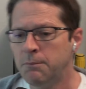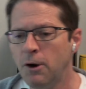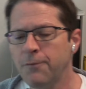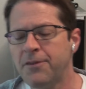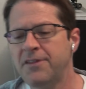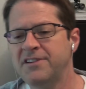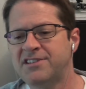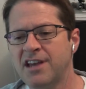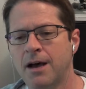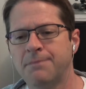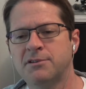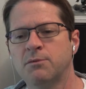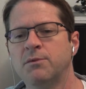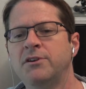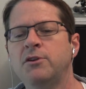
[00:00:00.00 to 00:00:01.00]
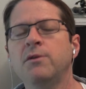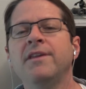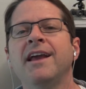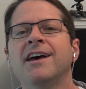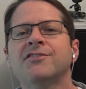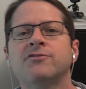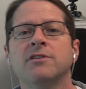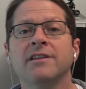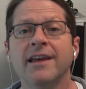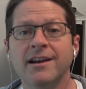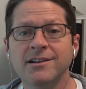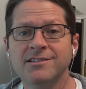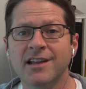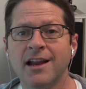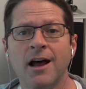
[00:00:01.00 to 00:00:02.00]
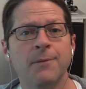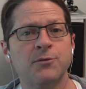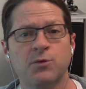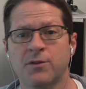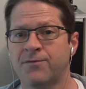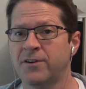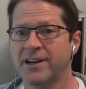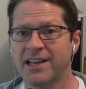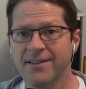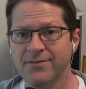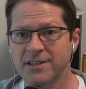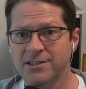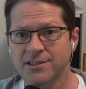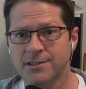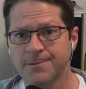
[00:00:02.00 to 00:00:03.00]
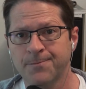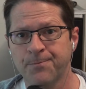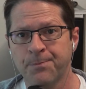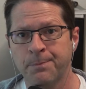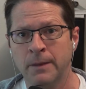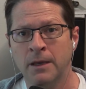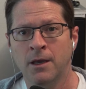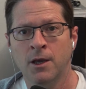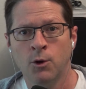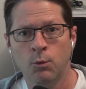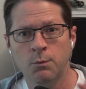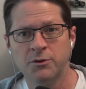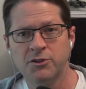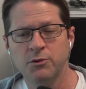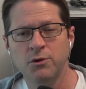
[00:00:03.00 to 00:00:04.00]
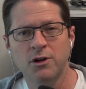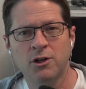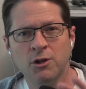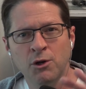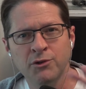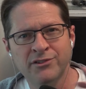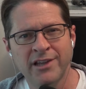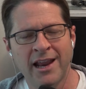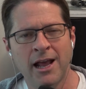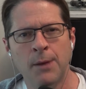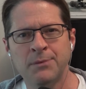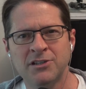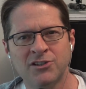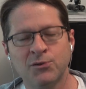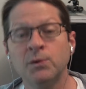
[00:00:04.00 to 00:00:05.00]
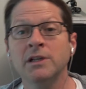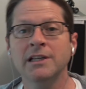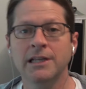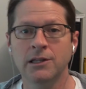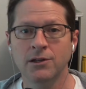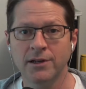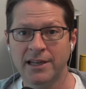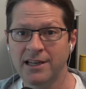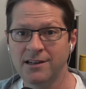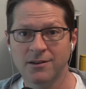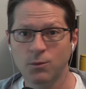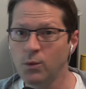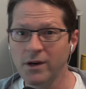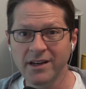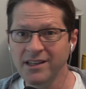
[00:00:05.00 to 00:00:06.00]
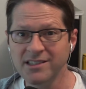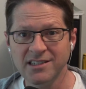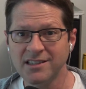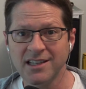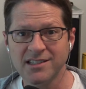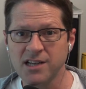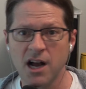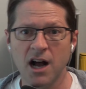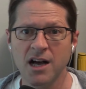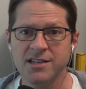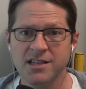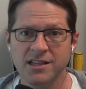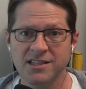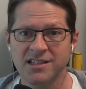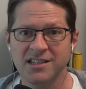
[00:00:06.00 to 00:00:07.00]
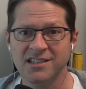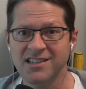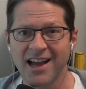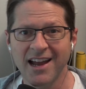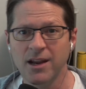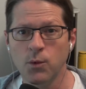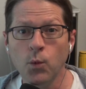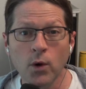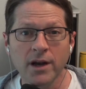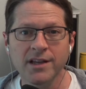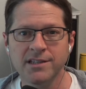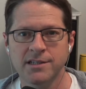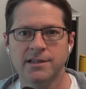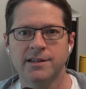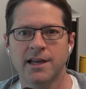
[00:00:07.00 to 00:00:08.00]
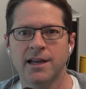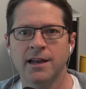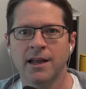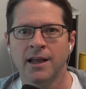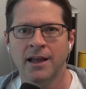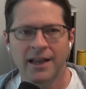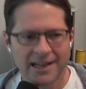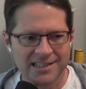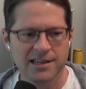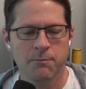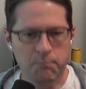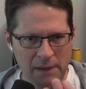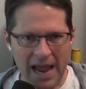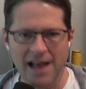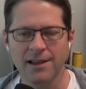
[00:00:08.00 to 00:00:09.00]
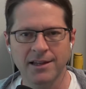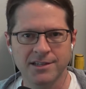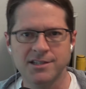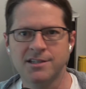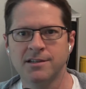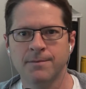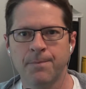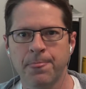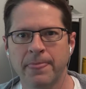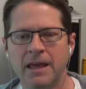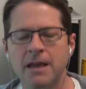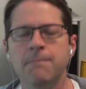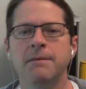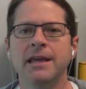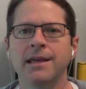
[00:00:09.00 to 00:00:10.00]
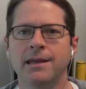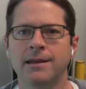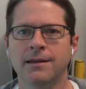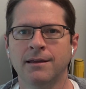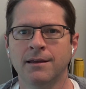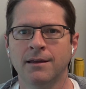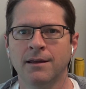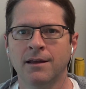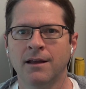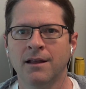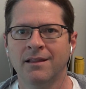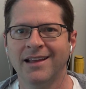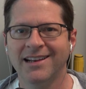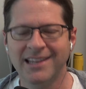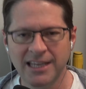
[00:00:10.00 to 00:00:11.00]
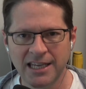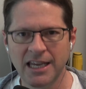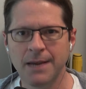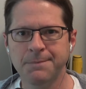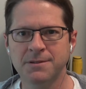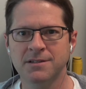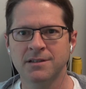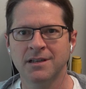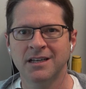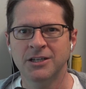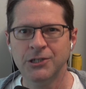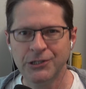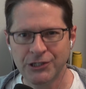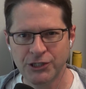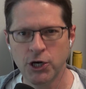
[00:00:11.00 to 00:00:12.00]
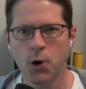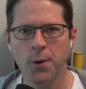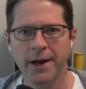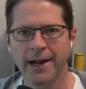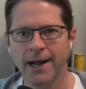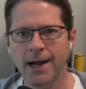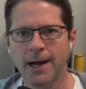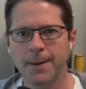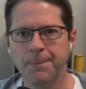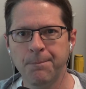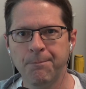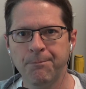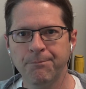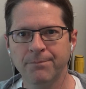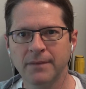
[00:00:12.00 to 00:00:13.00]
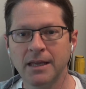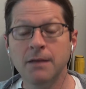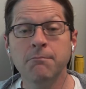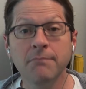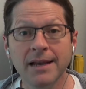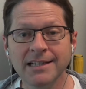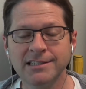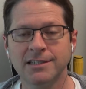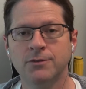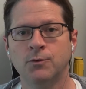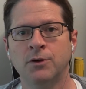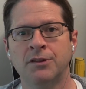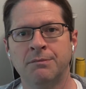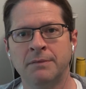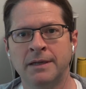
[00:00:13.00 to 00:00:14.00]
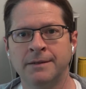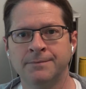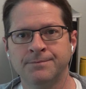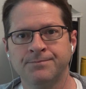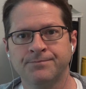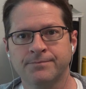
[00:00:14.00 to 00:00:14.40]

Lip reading: Both of these help. So when we're doing the astral letters, that helps with forgiveness. When we're doing close, that helps us really look into what is it that's causing this anxiety? What is it that is imbalanced in me that keeps showing up and messing with me?